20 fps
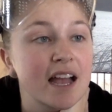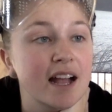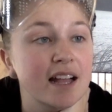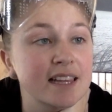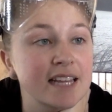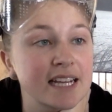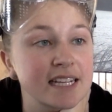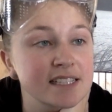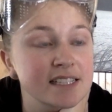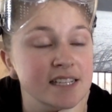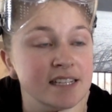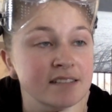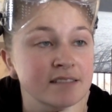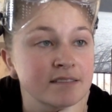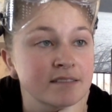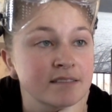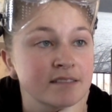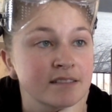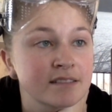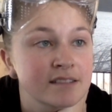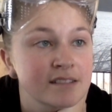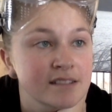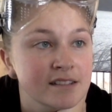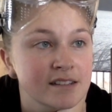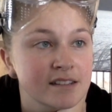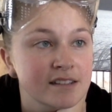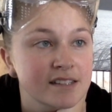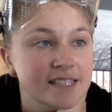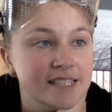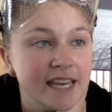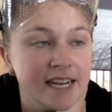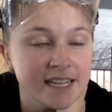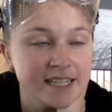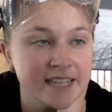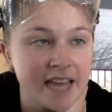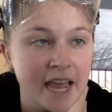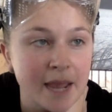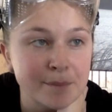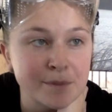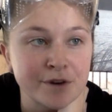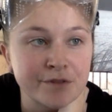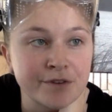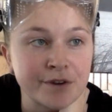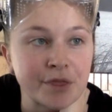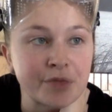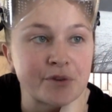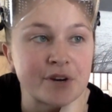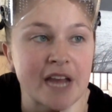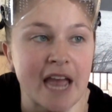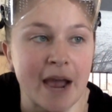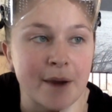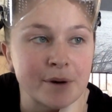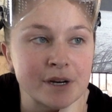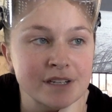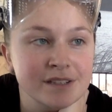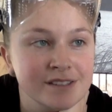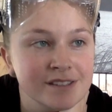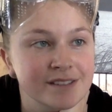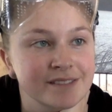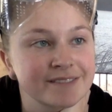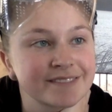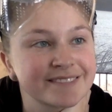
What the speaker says: Alexa, set a timer for 3 hours.